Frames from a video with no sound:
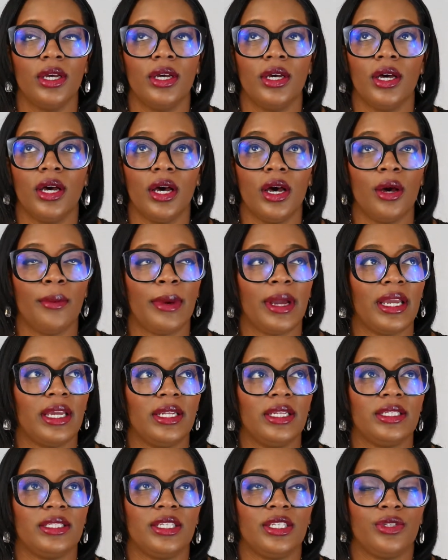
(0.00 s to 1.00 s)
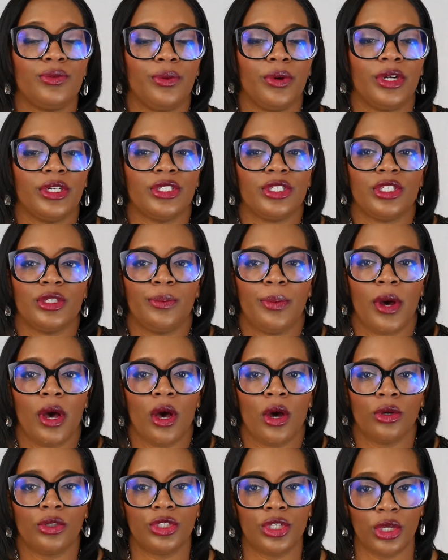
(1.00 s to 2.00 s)
Oh my goodness, these words
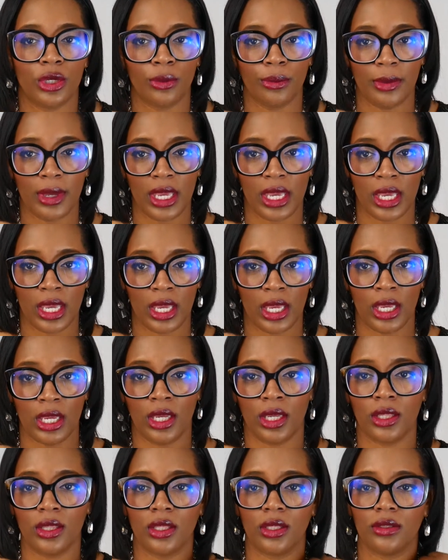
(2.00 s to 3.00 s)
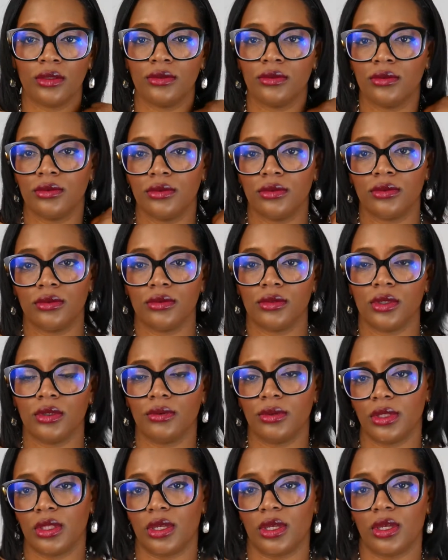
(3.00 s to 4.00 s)
spoke to me.
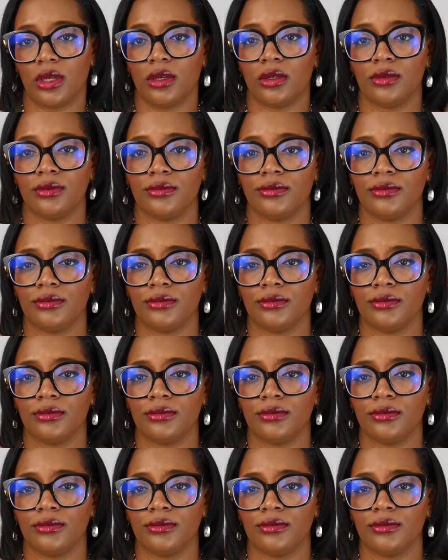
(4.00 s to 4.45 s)
Oh, what the hell?